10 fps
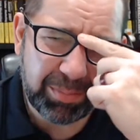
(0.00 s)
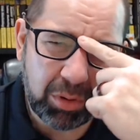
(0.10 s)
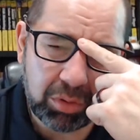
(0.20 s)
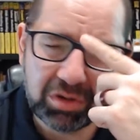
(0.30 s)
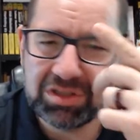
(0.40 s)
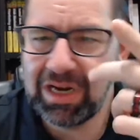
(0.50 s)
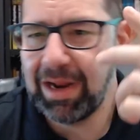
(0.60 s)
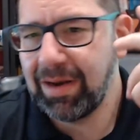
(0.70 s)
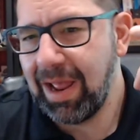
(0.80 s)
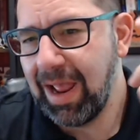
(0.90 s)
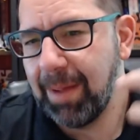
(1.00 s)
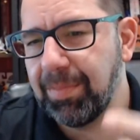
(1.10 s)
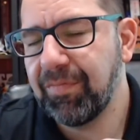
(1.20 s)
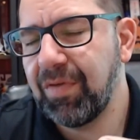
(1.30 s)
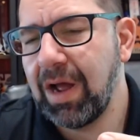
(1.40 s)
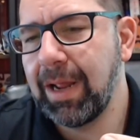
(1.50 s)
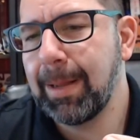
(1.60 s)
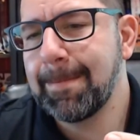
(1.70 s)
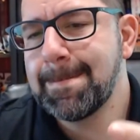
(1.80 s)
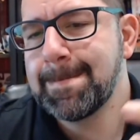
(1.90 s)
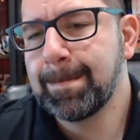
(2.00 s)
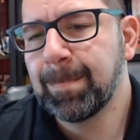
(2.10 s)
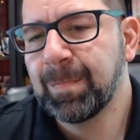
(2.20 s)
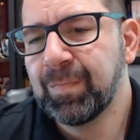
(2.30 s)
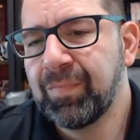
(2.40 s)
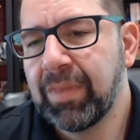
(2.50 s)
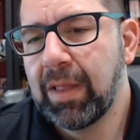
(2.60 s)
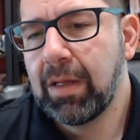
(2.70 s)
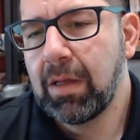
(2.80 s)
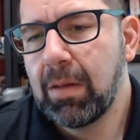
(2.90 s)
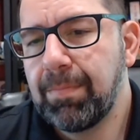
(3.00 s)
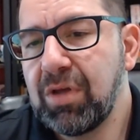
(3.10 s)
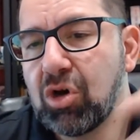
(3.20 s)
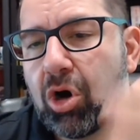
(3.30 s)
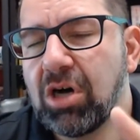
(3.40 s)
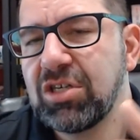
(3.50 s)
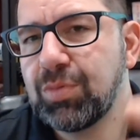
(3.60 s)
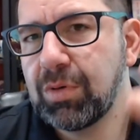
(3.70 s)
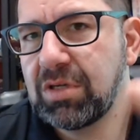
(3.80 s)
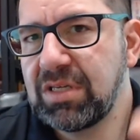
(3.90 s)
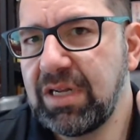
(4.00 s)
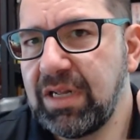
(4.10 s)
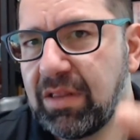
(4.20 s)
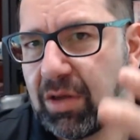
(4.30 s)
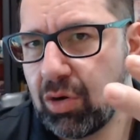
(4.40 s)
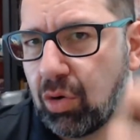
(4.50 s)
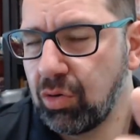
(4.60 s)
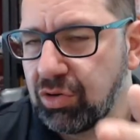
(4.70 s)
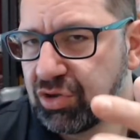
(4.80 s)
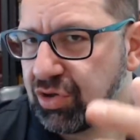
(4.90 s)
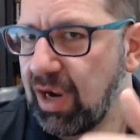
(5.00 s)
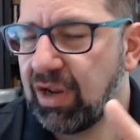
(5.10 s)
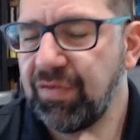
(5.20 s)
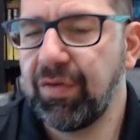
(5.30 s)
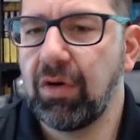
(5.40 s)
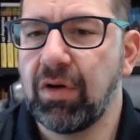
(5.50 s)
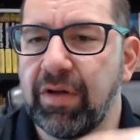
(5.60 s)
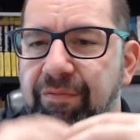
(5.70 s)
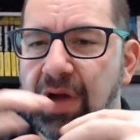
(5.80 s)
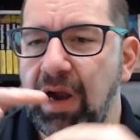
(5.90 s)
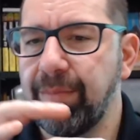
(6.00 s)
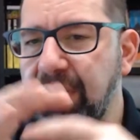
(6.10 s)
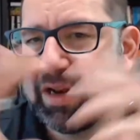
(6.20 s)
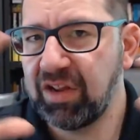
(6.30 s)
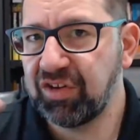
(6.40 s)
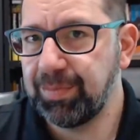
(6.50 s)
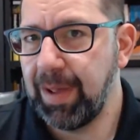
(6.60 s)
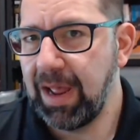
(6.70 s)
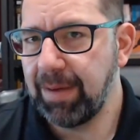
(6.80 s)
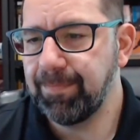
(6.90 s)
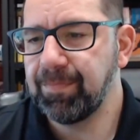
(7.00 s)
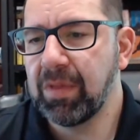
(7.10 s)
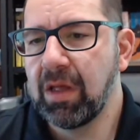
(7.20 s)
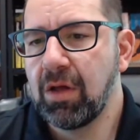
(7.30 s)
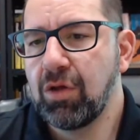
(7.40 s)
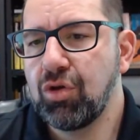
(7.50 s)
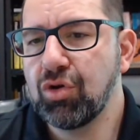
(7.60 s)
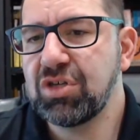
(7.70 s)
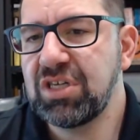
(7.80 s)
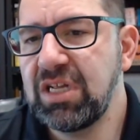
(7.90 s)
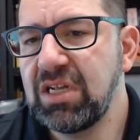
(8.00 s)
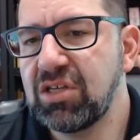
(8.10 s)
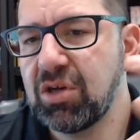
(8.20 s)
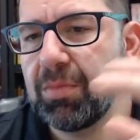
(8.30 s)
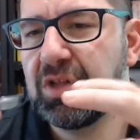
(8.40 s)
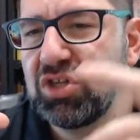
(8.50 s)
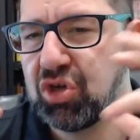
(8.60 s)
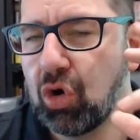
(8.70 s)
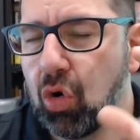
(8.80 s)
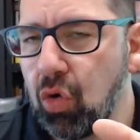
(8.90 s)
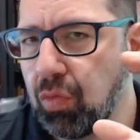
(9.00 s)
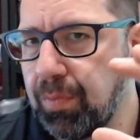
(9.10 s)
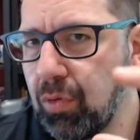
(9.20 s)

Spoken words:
the polar jet amplifying because we're seeing the colder stratospheric environment expand. You're seeing some of these cold